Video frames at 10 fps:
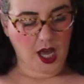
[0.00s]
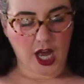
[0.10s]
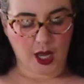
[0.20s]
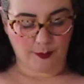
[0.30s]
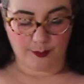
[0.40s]

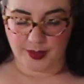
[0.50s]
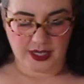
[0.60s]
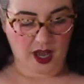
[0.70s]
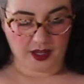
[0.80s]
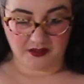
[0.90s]

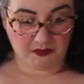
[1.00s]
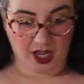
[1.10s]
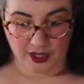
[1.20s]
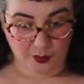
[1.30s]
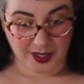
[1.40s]
But
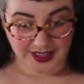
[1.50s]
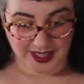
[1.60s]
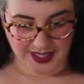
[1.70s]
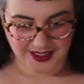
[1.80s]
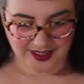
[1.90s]
I quite
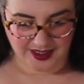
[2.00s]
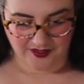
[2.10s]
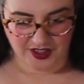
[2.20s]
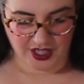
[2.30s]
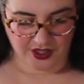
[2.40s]
liked the
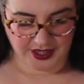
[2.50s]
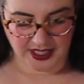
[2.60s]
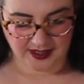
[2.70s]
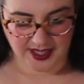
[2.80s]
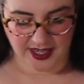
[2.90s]
fit on these,